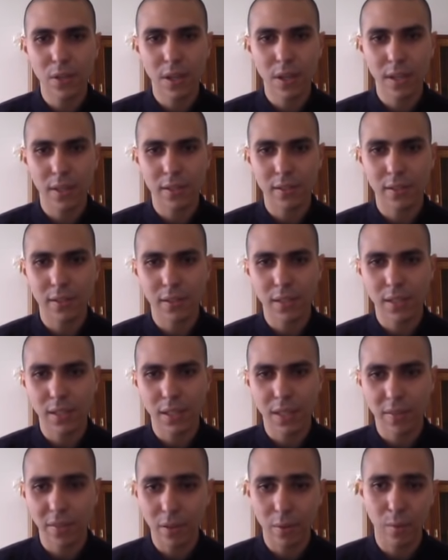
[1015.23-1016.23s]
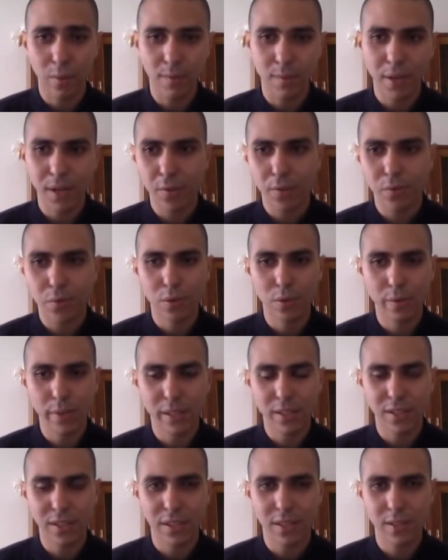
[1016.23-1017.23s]
and he gave him a platform,
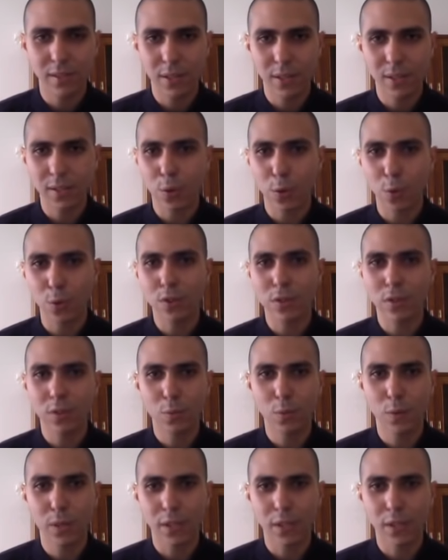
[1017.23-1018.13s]
and then that host